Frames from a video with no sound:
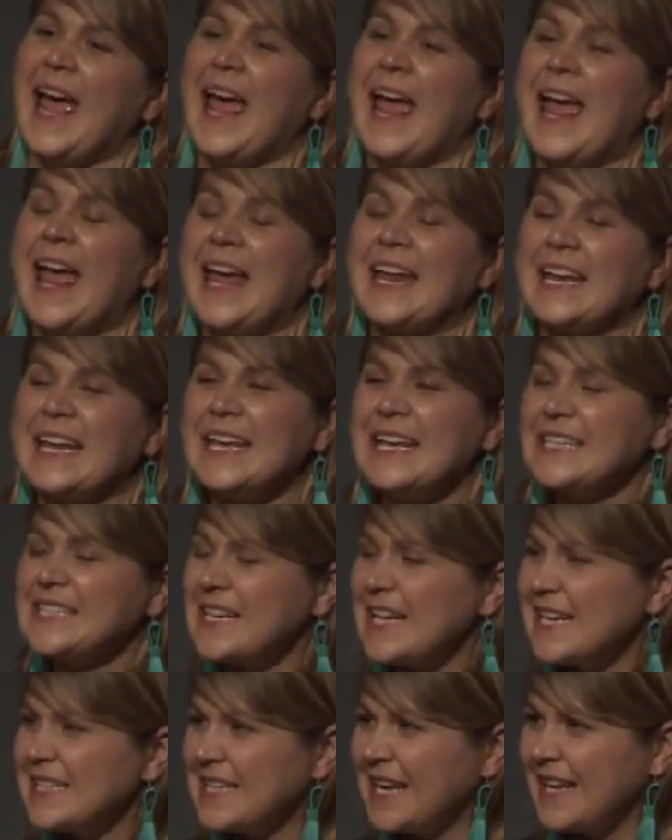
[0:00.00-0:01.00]
And
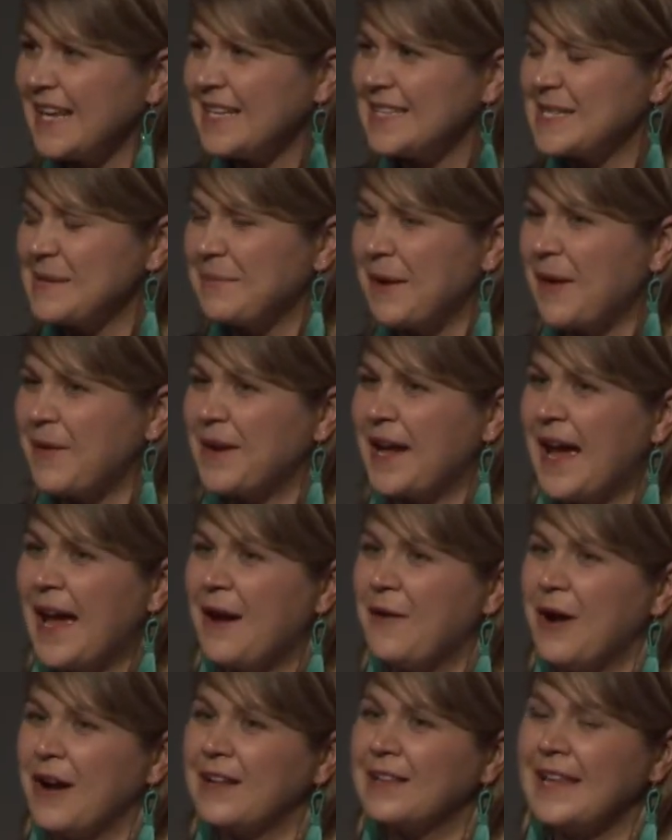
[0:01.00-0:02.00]
he's going to tell us about
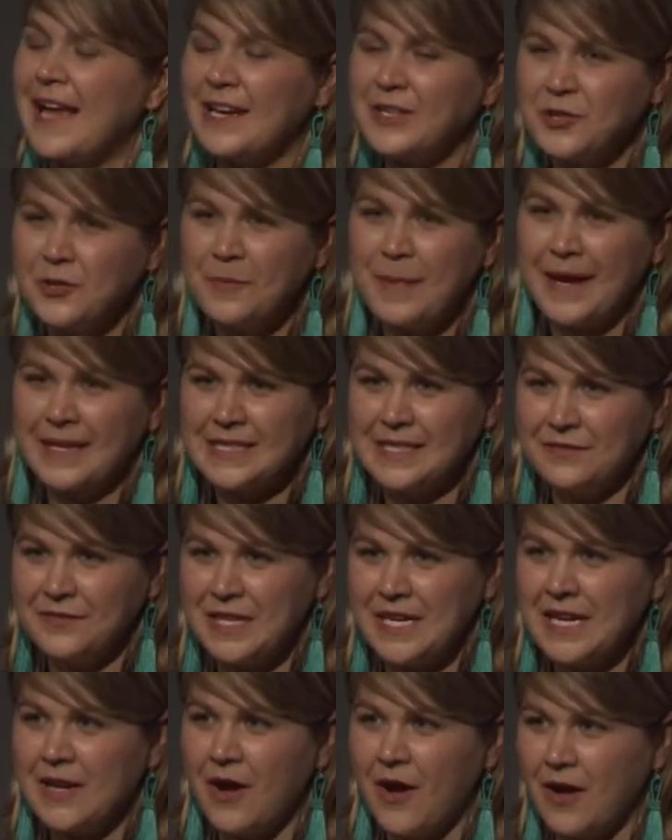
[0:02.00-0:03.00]
how a classroom
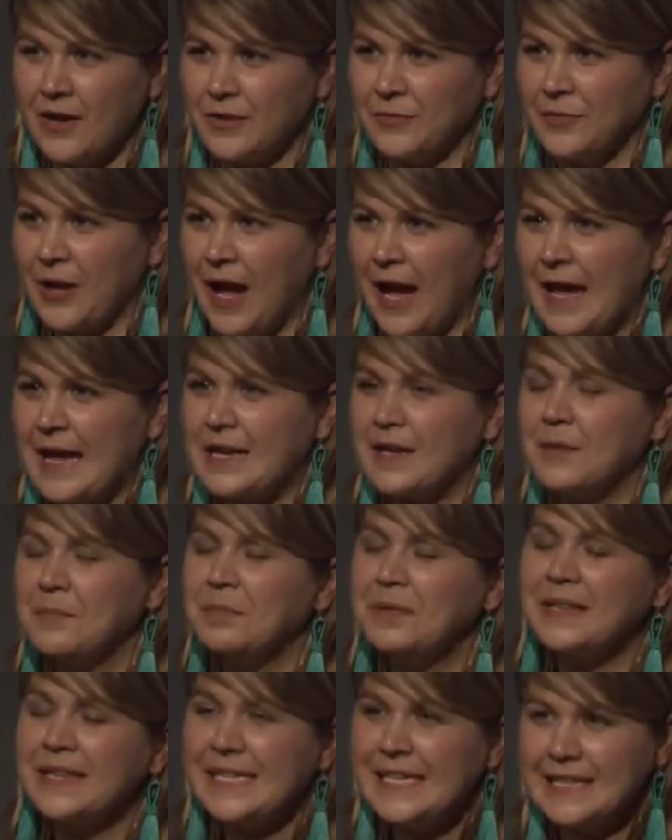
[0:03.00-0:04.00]
activity gone awry
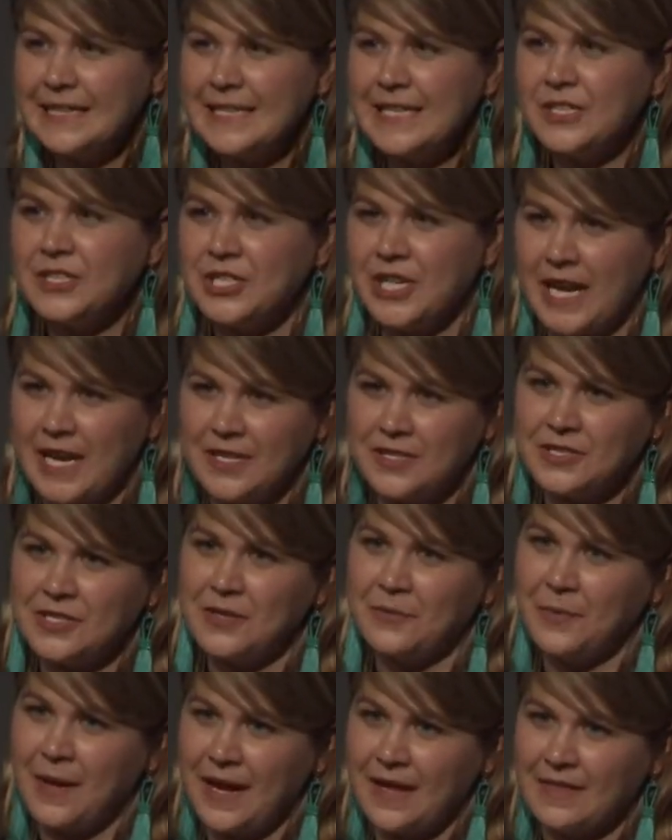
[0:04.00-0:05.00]
completely
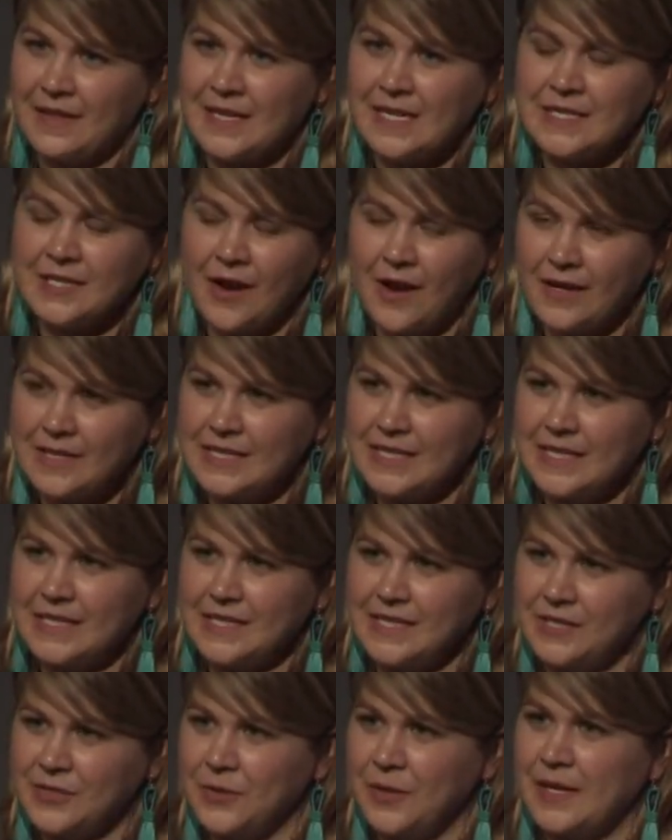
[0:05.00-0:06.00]
changed the way that he talks to
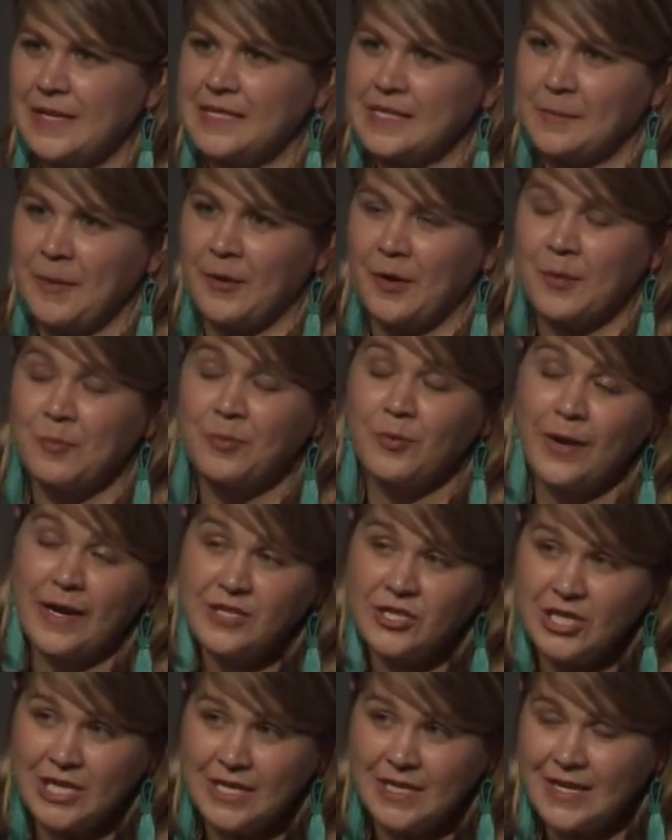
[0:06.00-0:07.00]
his students about
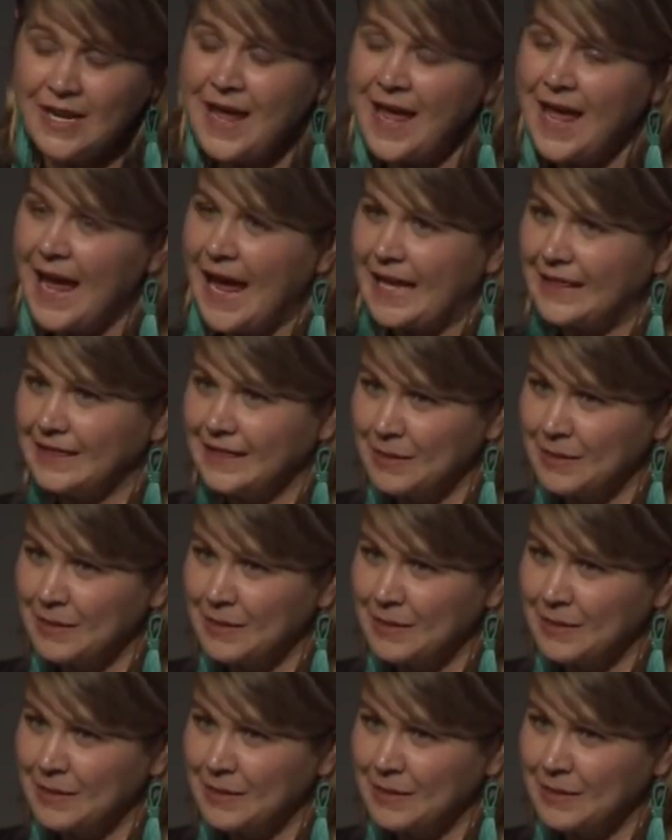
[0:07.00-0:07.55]
oppression and